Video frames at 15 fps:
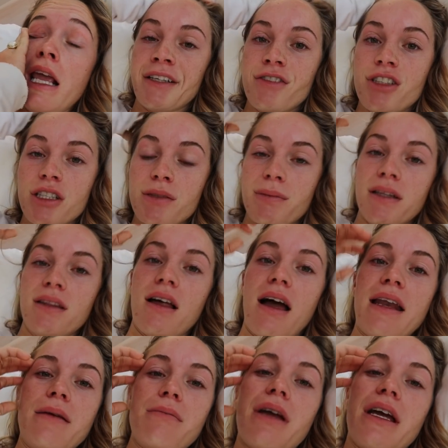I've just been
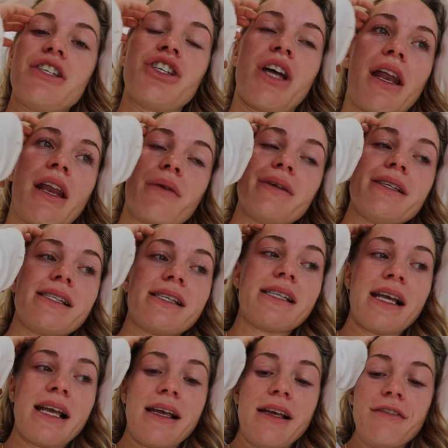lying in bed chatting with
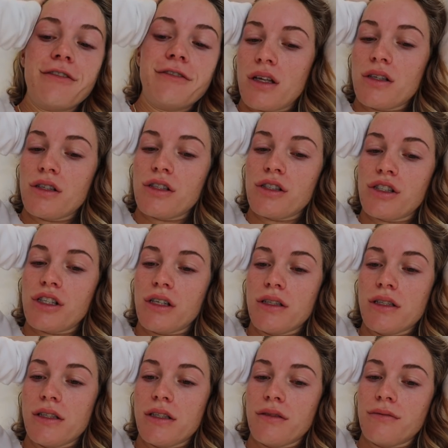Steve and just
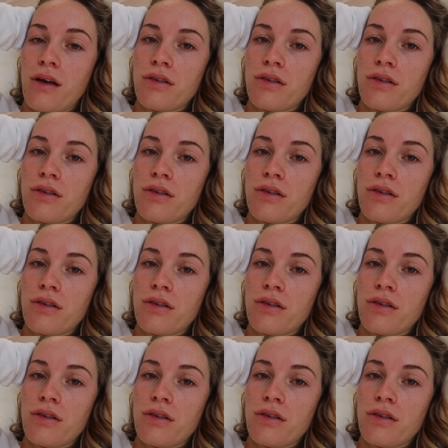chilling